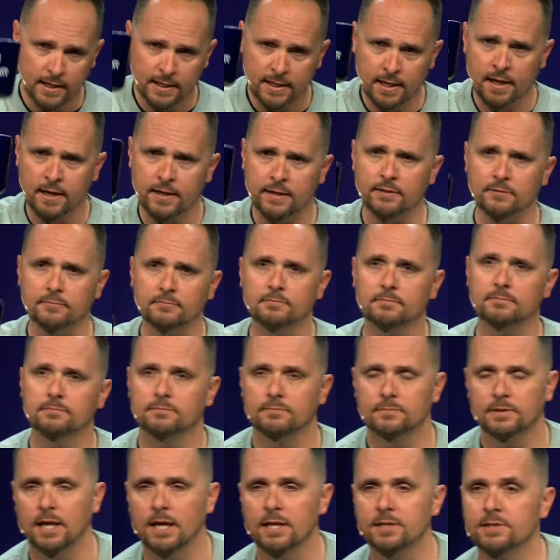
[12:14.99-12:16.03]
I got it.
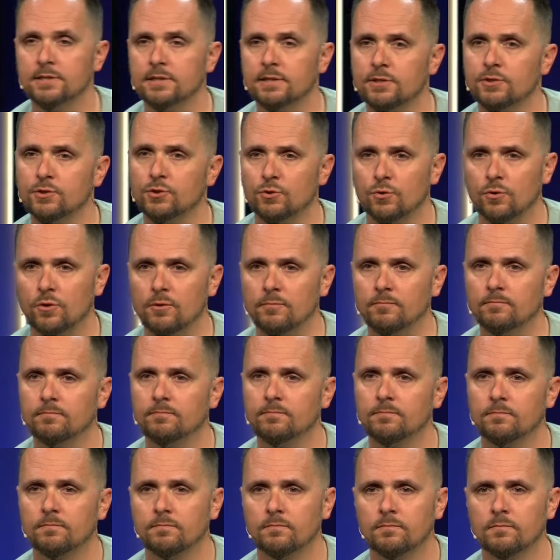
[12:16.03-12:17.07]
God's in control.
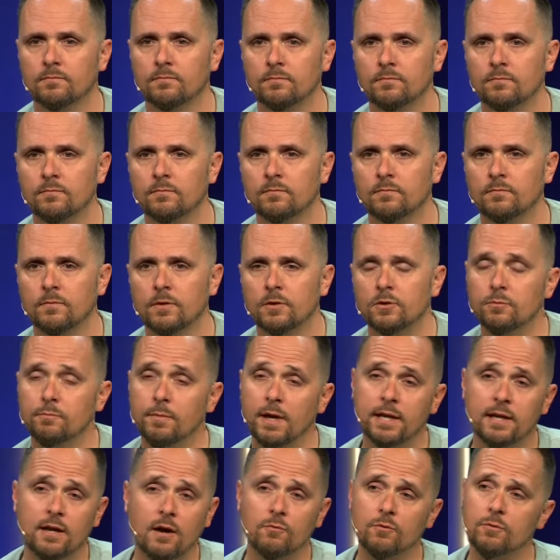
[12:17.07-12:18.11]
You
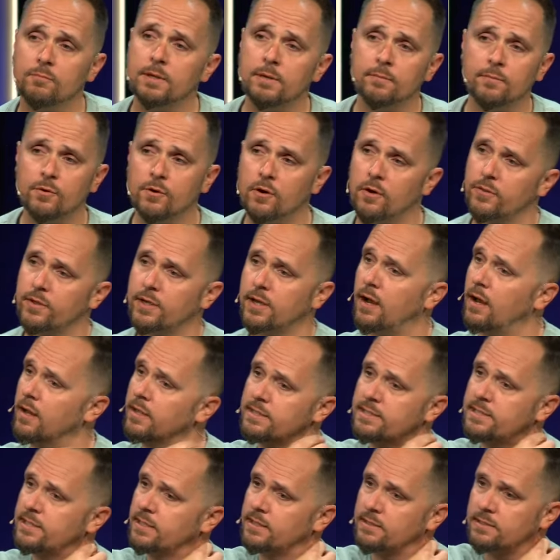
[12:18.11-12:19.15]
may not remember all the
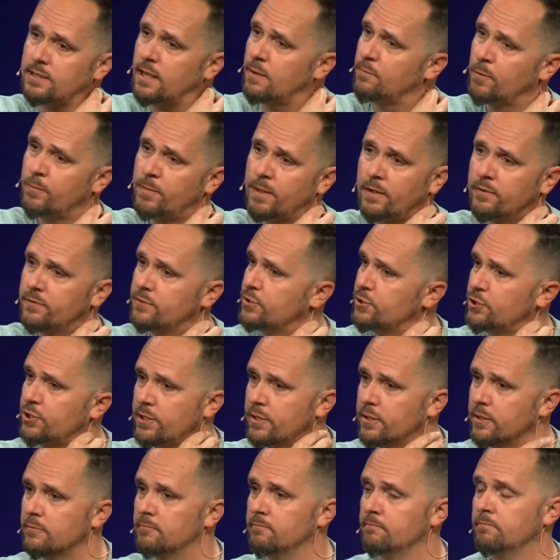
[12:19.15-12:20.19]
content I'm about to
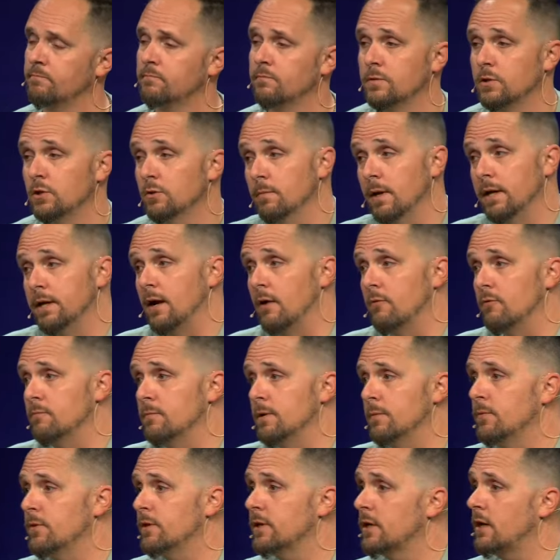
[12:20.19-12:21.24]
share. You may not
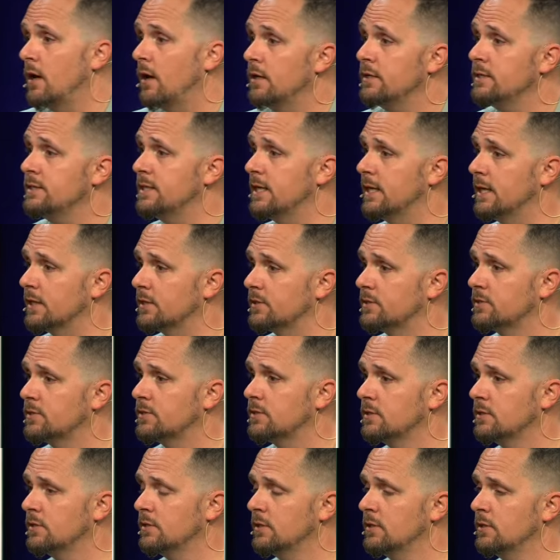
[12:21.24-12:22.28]
remember the
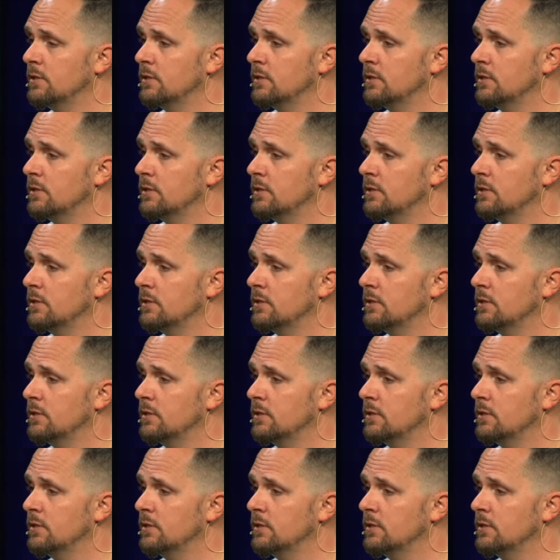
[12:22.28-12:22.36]
context.